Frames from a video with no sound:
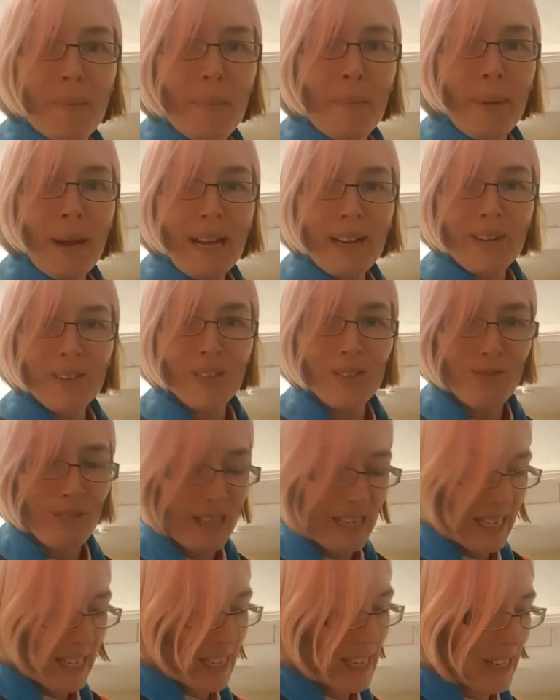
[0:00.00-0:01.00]
back on the
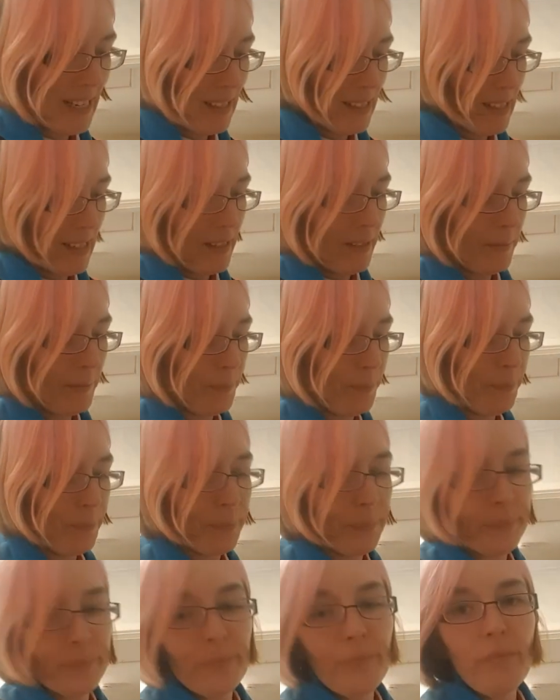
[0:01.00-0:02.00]
radiator
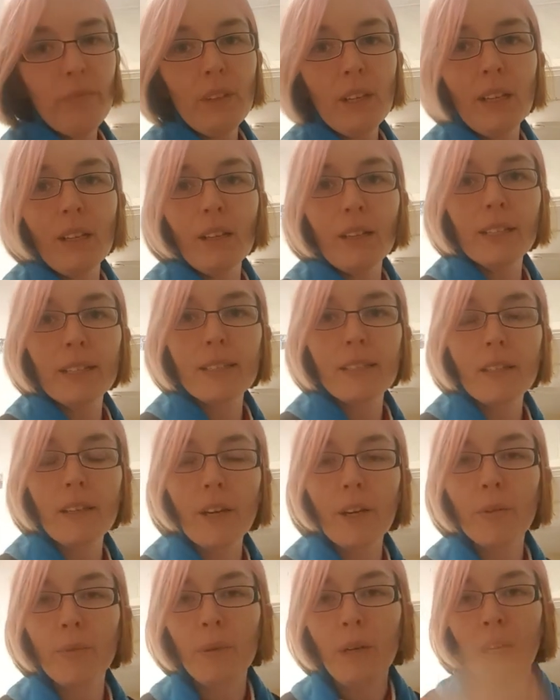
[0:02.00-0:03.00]
like
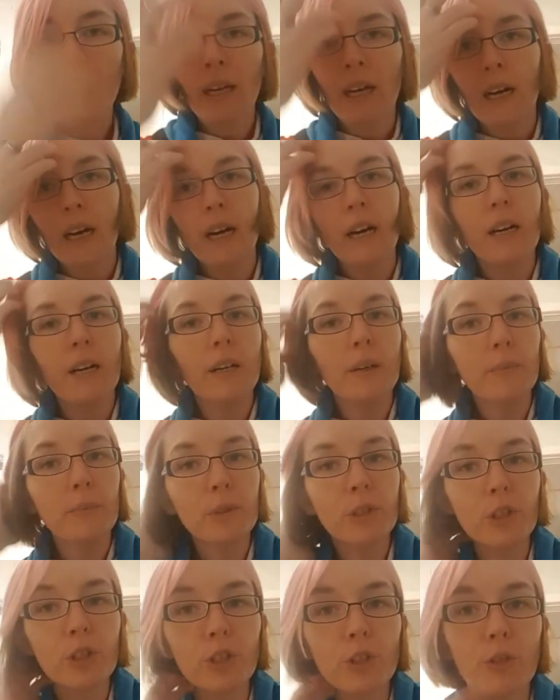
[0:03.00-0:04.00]
so
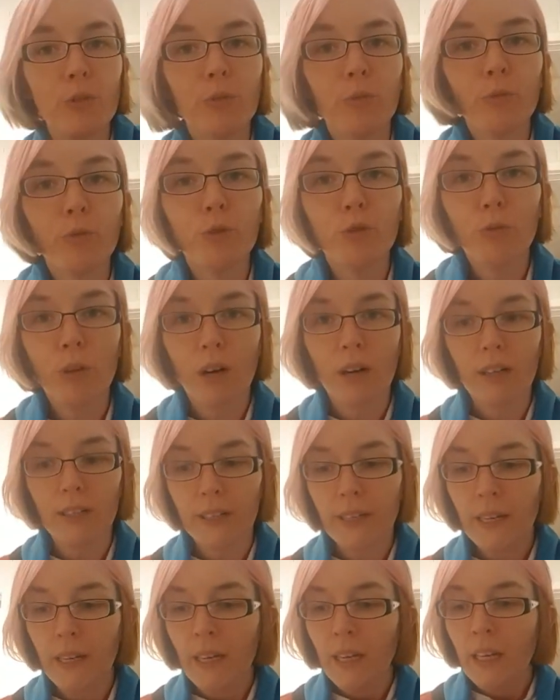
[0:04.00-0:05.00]
to dry.
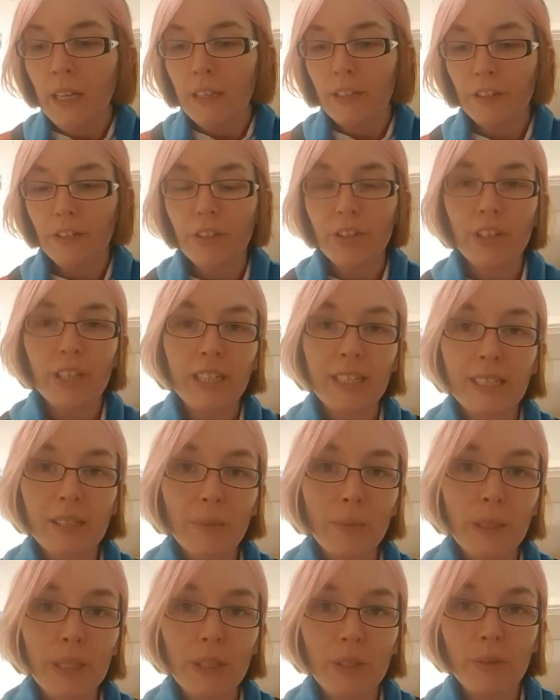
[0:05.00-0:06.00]
The other things that
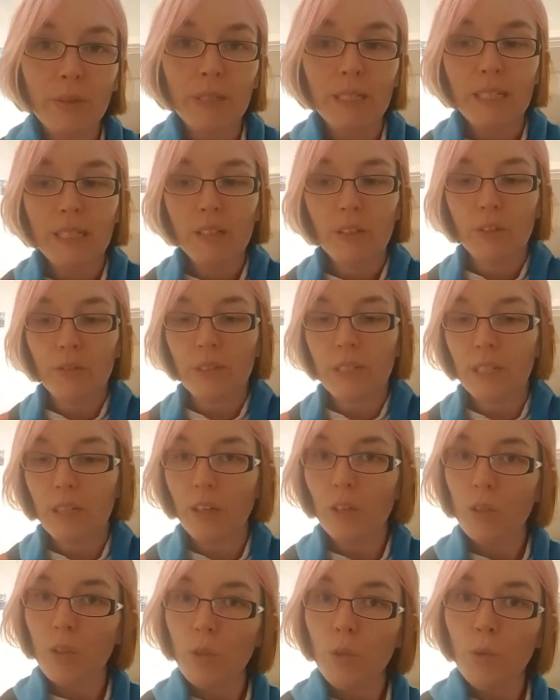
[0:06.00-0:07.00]
we do need obviously
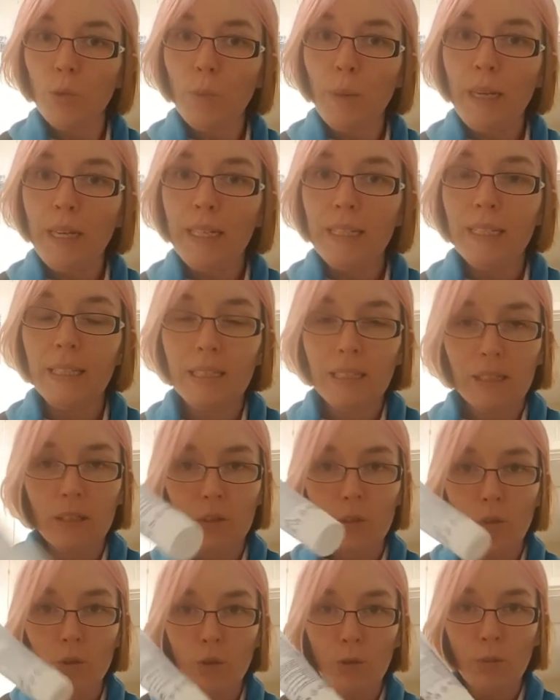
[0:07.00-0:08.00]
are toothpaste and
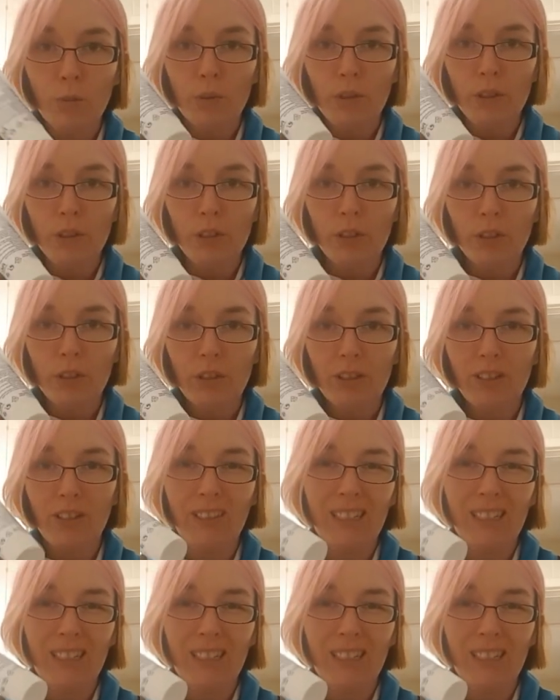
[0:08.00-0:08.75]
toothbrush, or